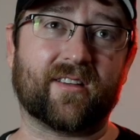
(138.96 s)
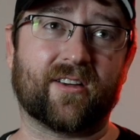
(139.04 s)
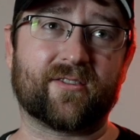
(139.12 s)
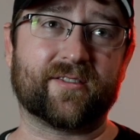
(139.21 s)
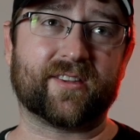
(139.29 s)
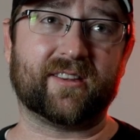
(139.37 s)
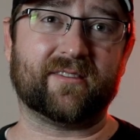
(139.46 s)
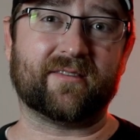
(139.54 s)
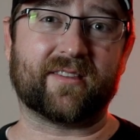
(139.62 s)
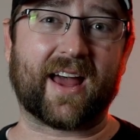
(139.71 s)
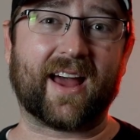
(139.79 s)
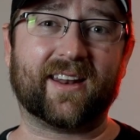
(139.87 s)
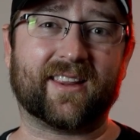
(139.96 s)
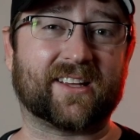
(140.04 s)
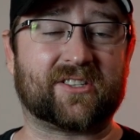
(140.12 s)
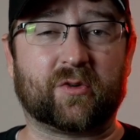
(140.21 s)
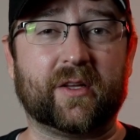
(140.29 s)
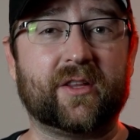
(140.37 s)
Other than that,
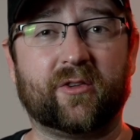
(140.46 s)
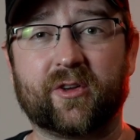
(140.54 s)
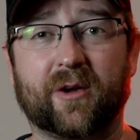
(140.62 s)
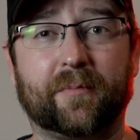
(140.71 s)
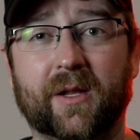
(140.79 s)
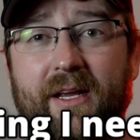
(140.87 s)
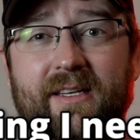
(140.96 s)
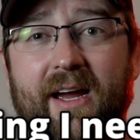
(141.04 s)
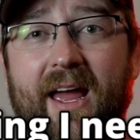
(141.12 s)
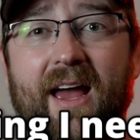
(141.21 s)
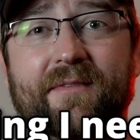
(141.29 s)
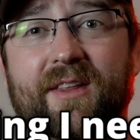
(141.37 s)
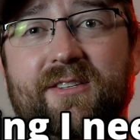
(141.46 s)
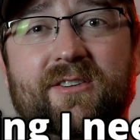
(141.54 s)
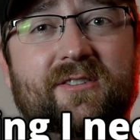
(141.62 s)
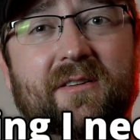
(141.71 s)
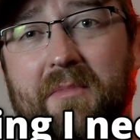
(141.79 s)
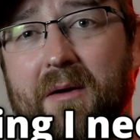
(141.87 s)
that's really the only complaint I have, and that's
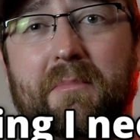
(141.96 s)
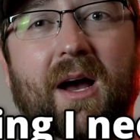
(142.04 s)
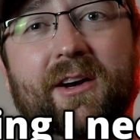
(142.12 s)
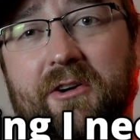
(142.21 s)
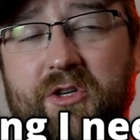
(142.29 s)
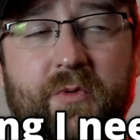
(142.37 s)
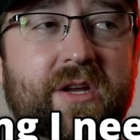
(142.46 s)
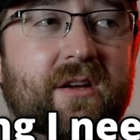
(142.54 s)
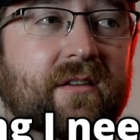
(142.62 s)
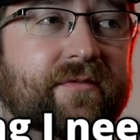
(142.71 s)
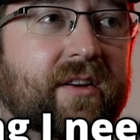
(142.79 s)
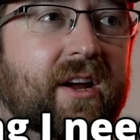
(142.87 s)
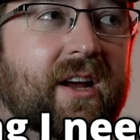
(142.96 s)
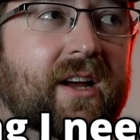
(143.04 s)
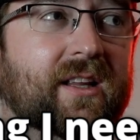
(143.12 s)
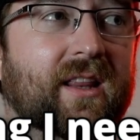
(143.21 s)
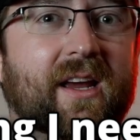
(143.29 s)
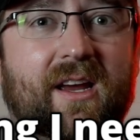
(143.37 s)
just a minor tweak of
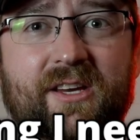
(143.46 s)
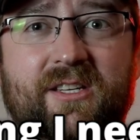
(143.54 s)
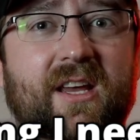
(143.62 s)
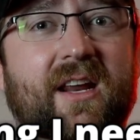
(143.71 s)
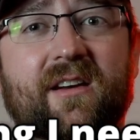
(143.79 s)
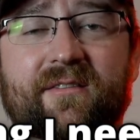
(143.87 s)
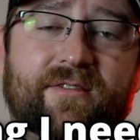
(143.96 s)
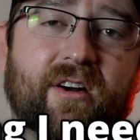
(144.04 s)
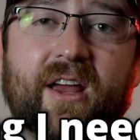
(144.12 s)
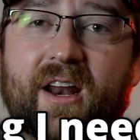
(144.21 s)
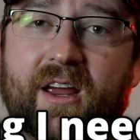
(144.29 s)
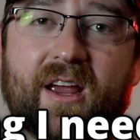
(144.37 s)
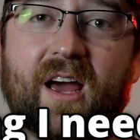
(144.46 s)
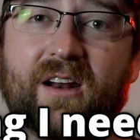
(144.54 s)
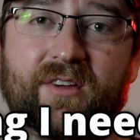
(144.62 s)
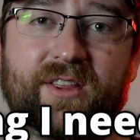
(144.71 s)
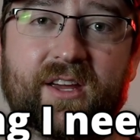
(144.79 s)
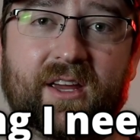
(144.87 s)
like a set it and forget it kind
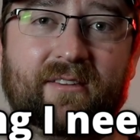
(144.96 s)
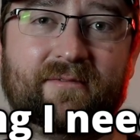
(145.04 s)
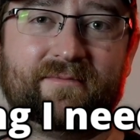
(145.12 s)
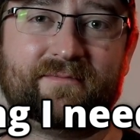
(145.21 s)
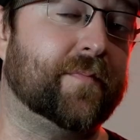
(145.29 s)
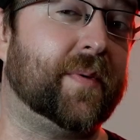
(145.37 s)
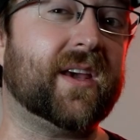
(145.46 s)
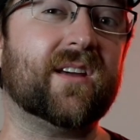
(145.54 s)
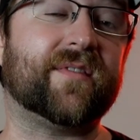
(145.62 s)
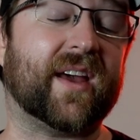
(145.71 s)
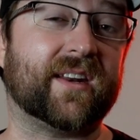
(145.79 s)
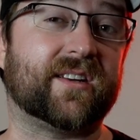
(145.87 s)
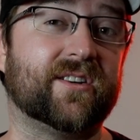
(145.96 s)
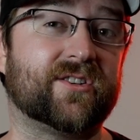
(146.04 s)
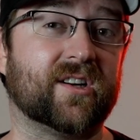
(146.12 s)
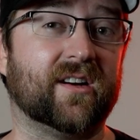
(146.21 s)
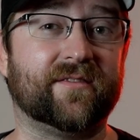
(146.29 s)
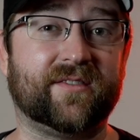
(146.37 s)
of a thing. The big
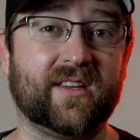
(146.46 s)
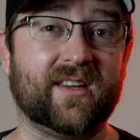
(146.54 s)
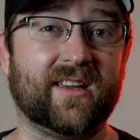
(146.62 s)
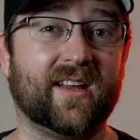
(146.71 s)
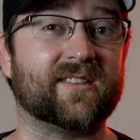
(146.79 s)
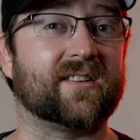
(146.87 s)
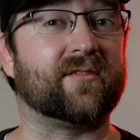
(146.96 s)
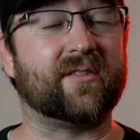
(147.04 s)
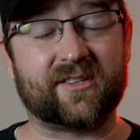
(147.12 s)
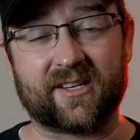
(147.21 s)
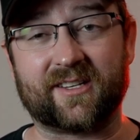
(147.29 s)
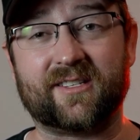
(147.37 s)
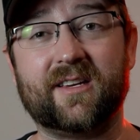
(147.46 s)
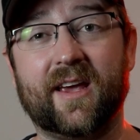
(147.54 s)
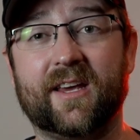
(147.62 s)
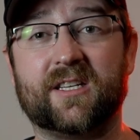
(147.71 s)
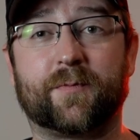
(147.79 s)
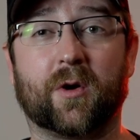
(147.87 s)
advantage of the Insta360
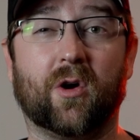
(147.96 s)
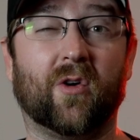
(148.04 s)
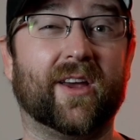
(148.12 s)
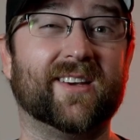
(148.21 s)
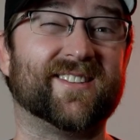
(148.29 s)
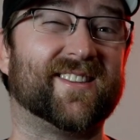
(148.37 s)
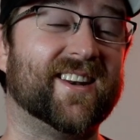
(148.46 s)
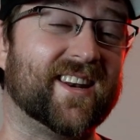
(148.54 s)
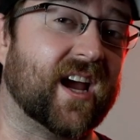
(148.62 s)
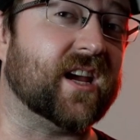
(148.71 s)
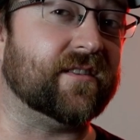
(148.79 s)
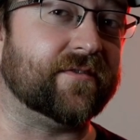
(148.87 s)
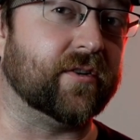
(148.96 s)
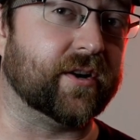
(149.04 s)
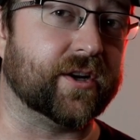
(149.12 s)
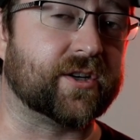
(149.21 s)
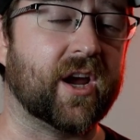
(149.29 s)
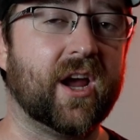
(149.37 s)
AcePro is the night footage,